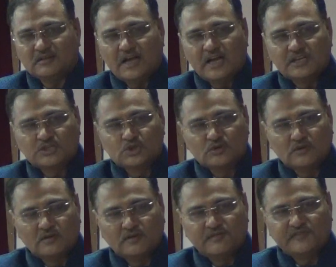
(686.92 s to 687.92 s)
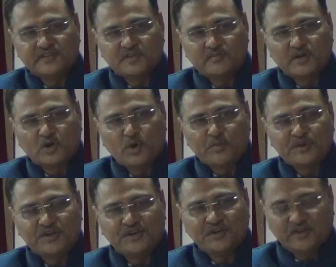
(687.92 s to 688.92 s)
large fishermen
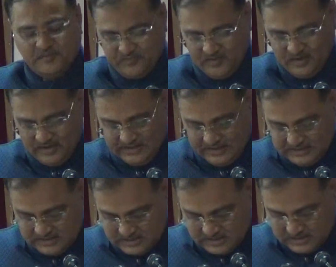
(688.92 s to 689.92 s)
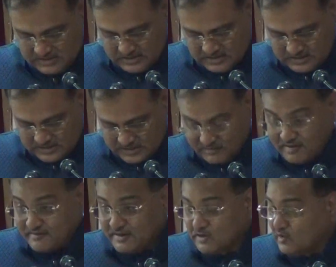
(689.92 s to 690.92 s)
community is
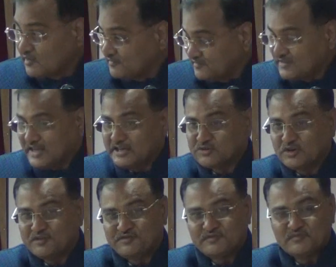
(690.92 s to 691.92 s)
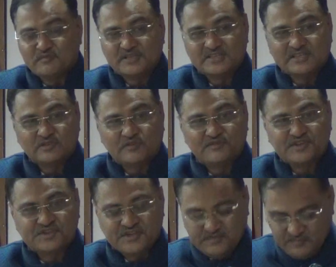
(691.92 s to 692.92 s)
surviving on actually business of
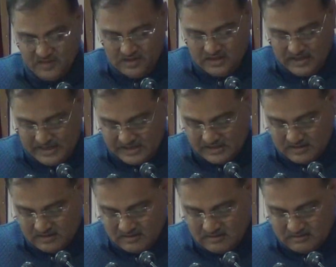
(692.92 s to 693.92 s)
fishing, and